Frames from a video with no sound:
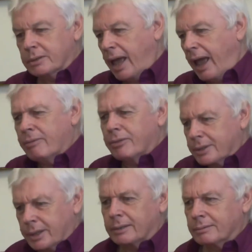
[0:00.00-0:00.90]
and
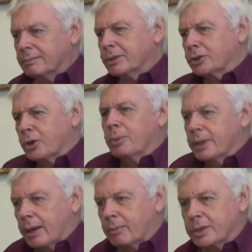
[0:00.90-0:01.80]
everything to do
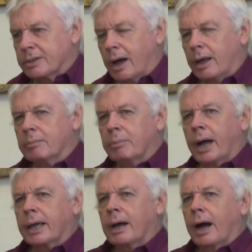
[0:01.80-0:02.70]
with it was done
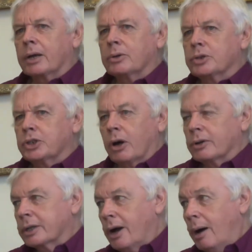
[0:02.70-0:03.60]
by a guy called
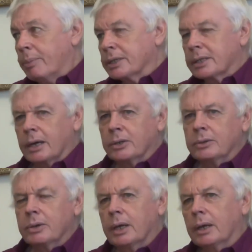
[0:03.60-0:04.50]
John Carpenter,
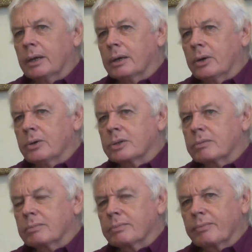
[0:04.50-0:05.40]

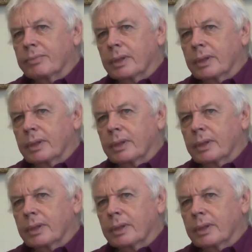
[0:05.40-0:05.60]
whose